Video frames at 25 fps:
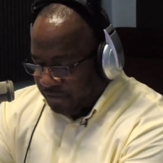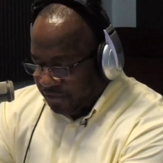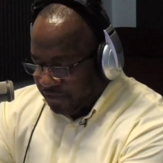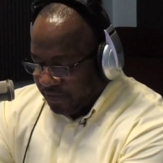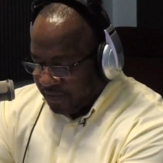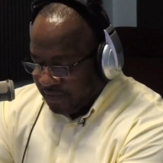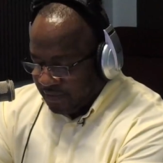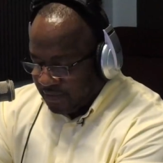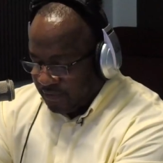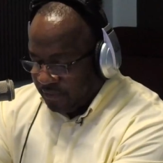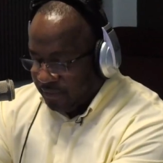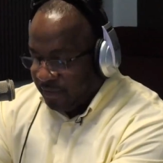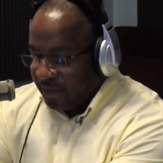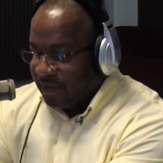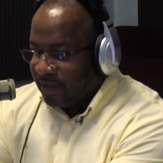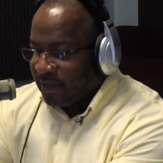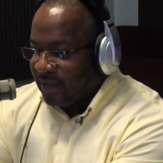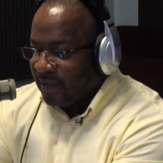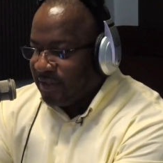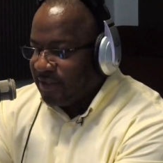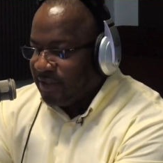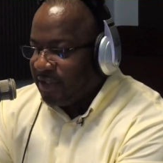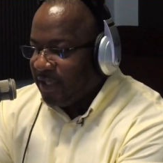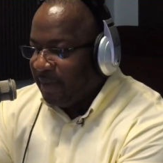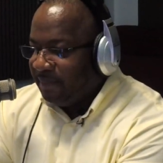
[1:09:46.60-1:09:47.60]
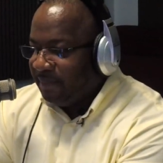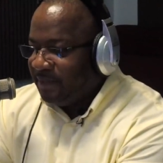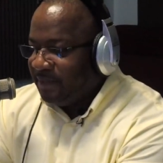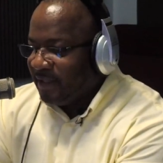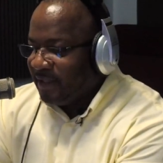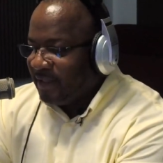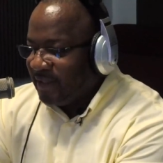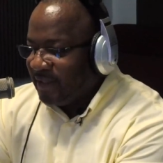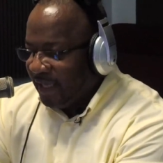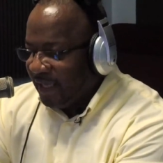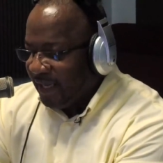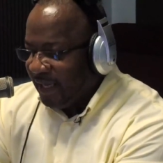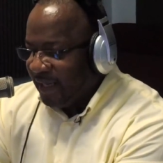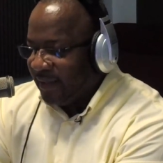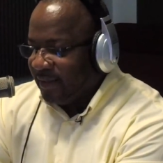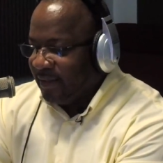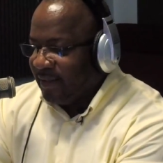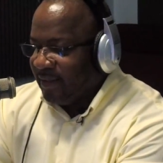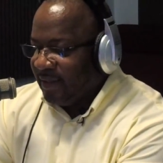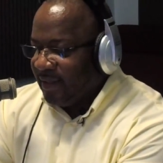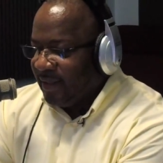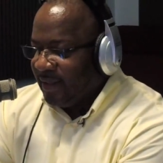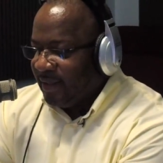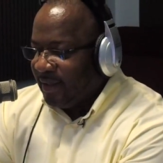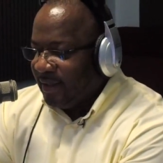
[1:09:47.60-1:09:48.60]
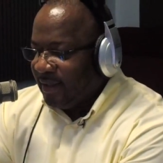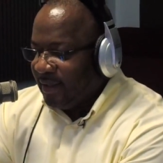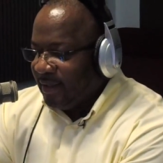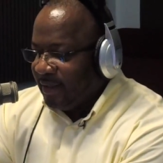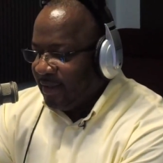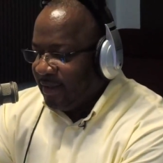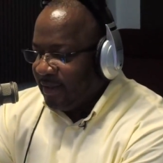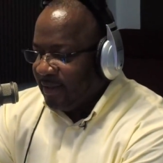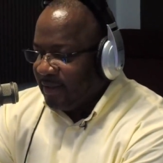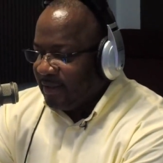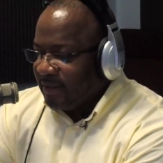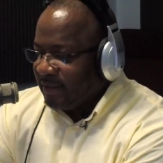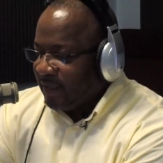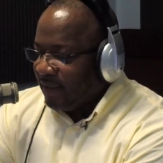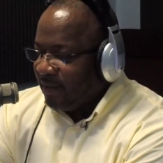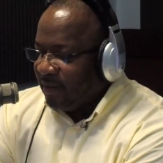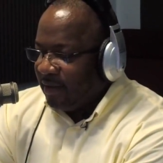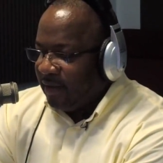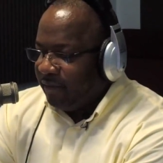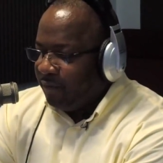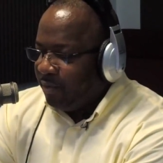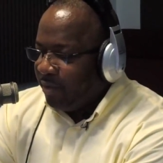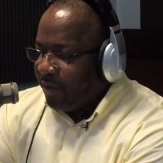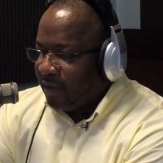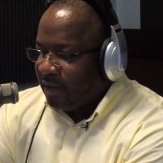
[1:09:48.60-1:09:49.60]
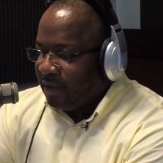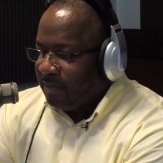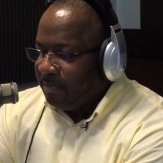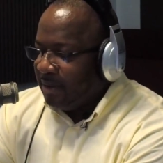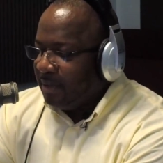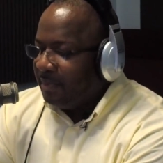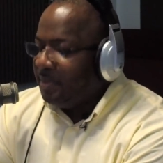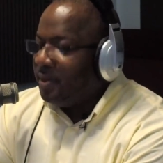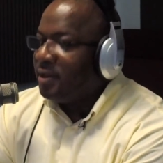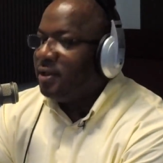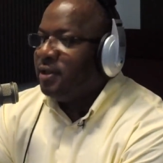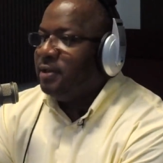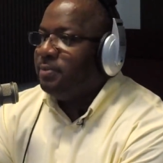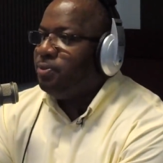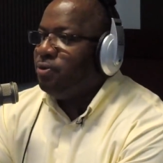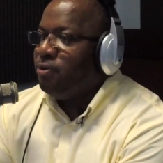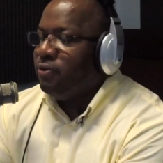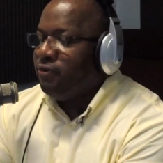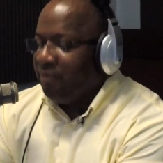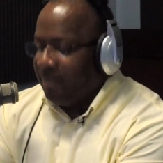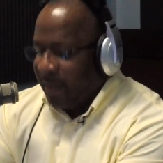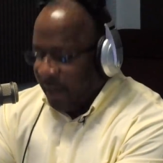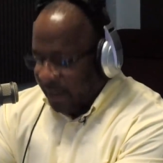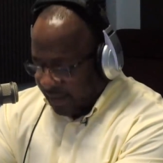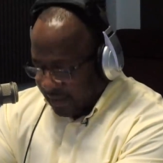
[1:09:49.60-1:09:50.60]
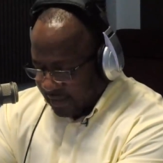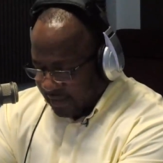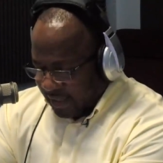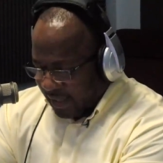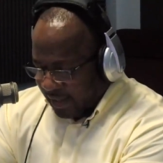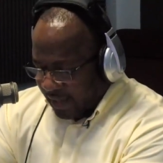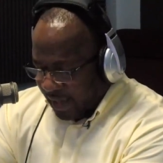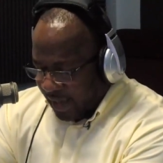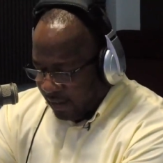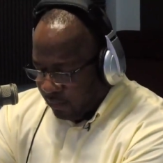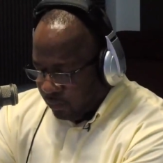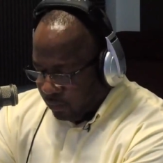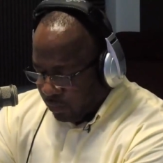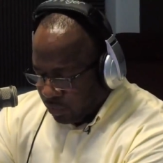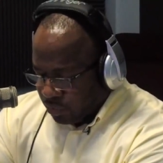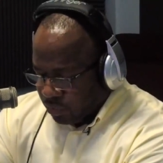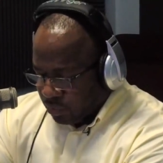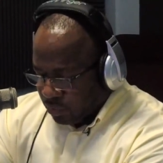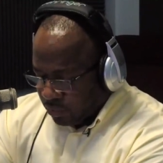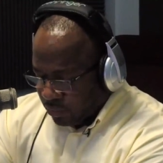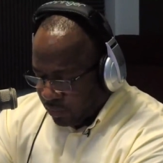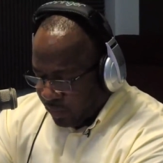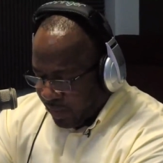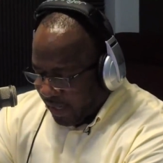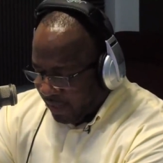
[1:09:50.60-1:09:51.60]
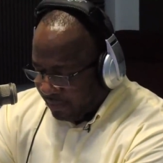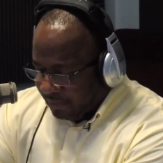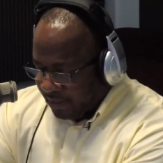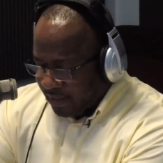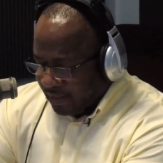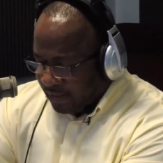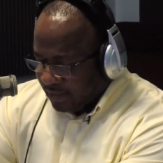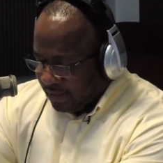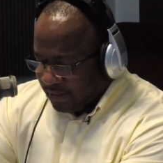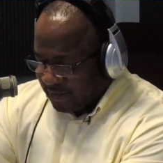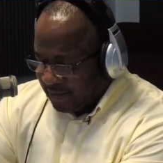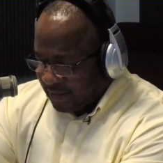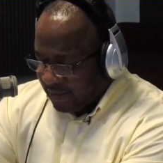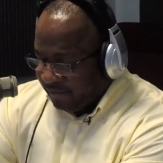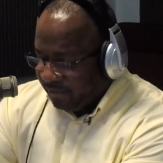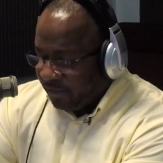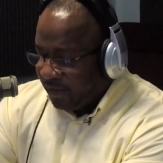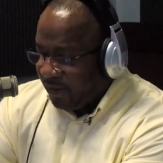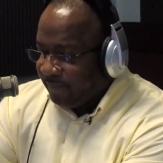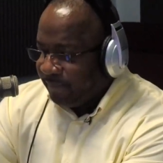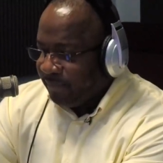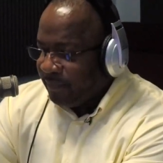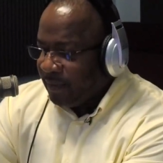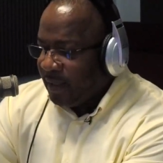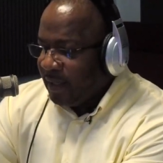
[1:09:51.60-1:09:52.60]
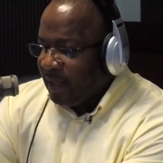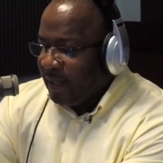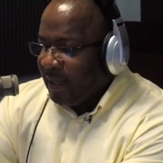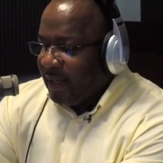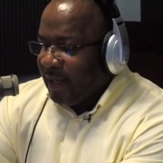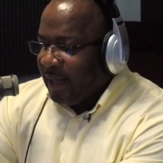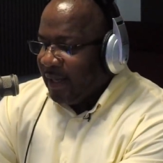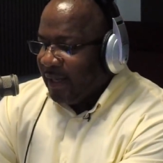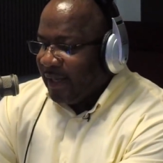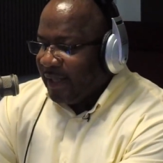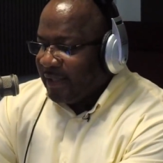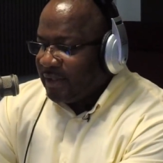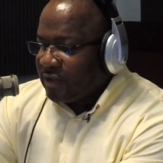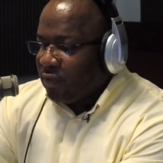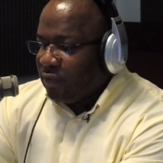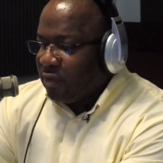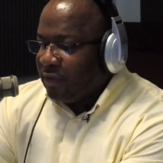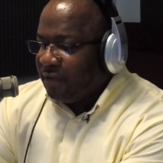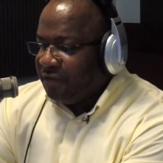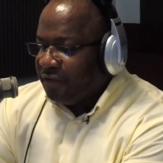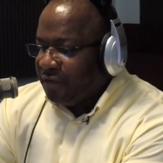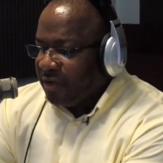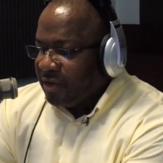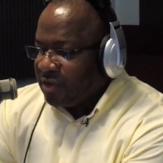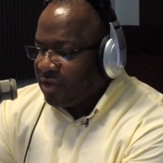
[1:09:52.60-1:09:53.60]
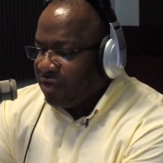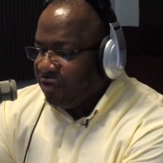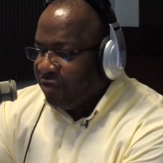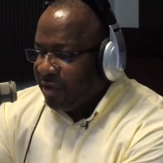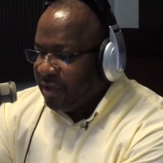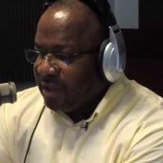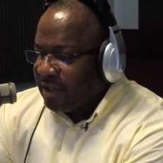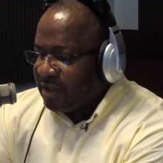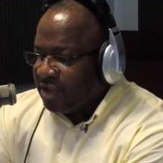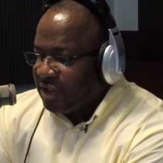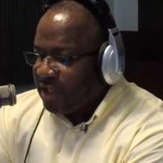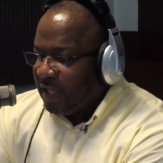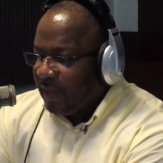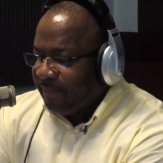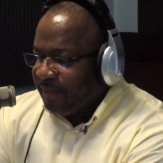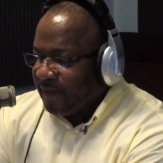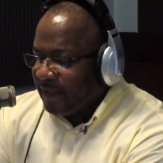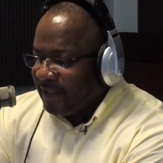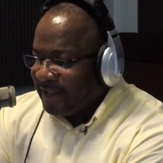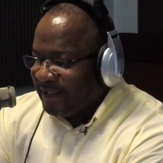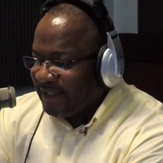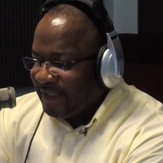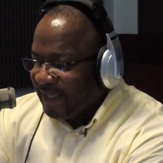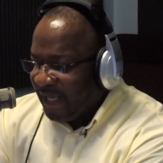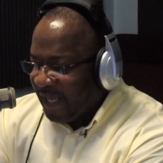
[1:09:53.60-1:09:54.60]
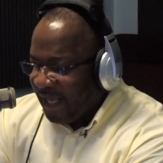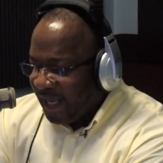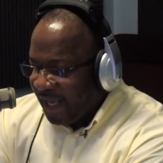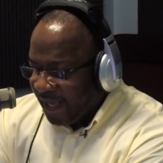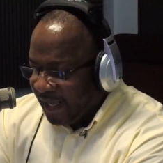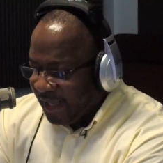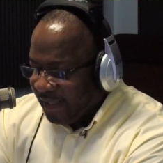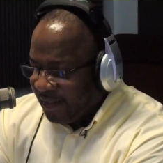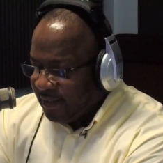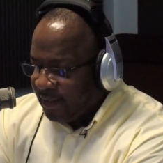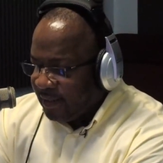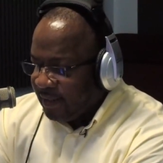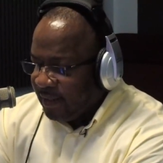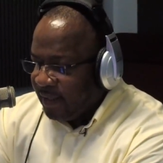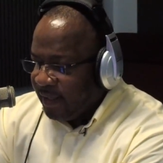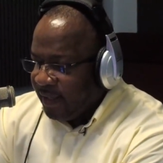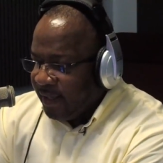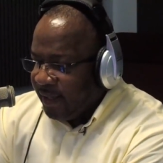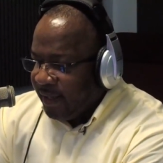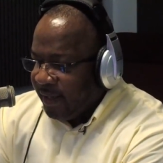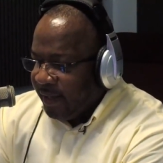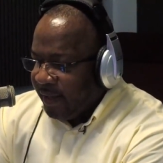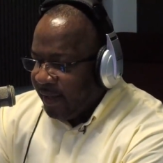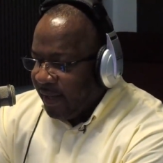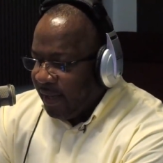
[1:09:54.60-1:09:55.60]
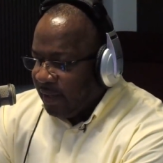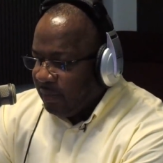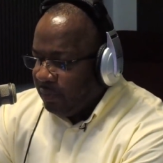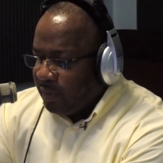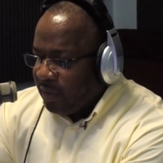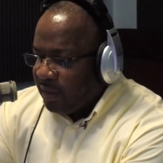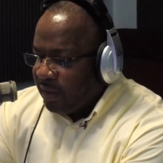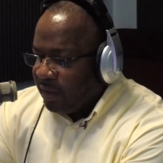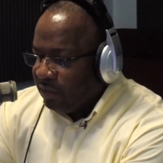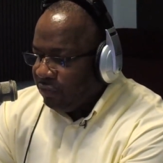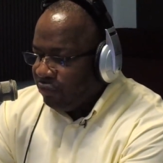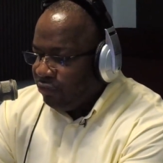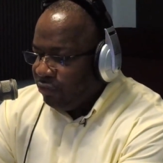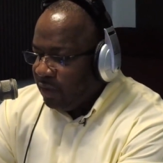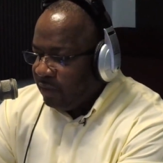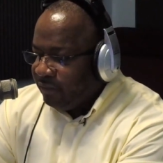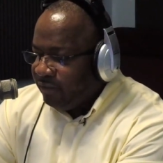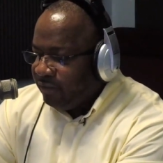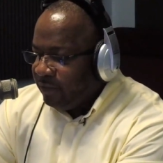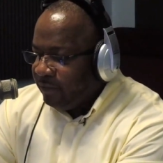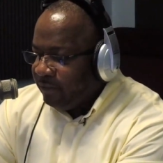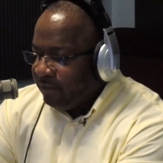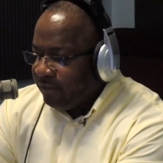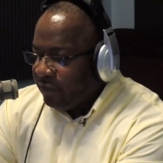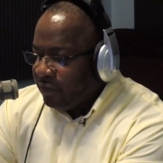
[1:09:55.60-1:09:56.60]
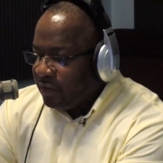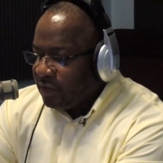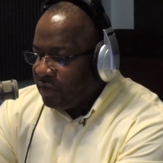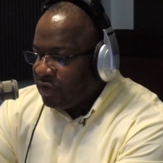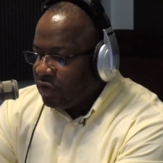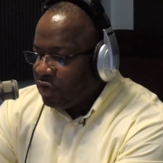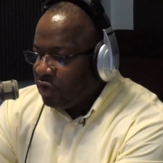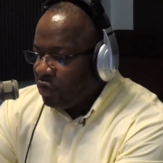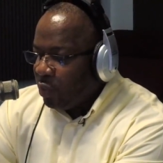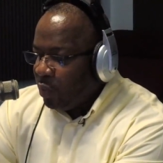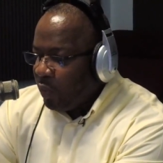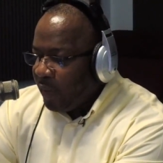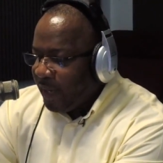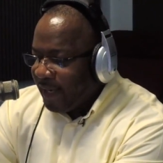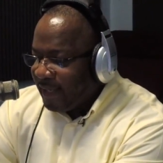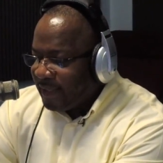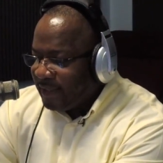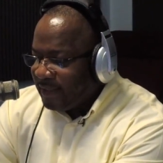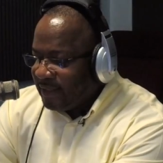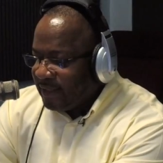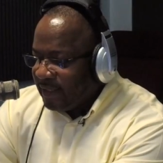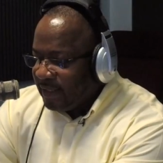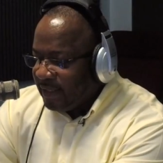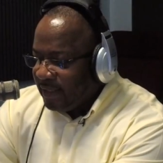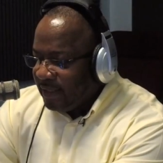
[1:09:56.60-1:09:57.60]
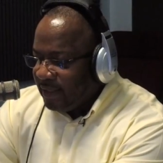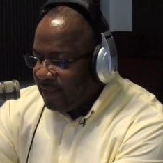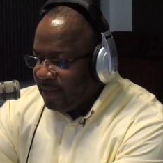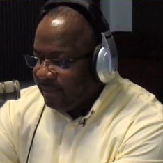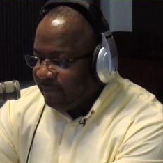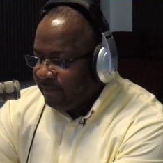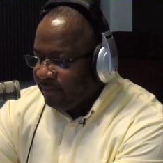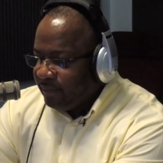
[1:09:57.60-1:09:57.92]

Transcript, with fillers: First Corinthians chapter 10. See, I love bringing the biblical proof, because I, I want you to know I'm making this stuff up. Let's go to First Corinthians chapter 10, and we're going to read from verse 20